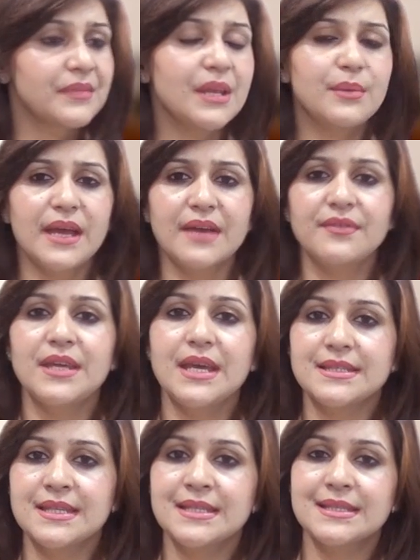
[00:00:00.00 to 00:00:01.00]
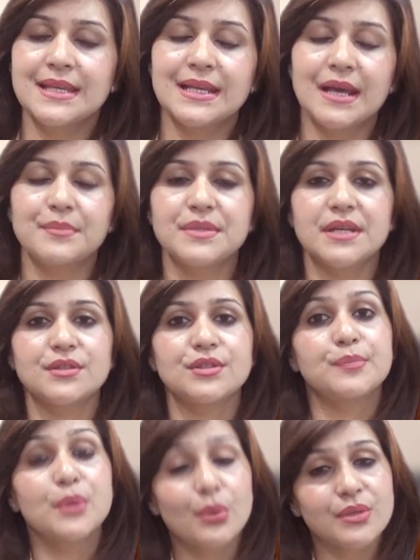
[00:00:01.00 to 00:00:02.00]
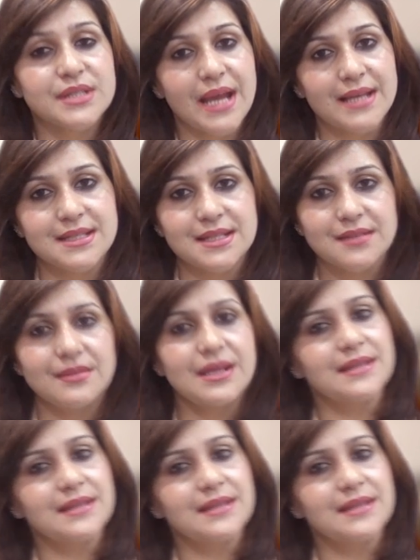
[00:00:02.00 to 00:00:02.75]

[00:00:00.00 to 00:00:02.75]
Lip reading: Then we have the essays that comes under the prose category.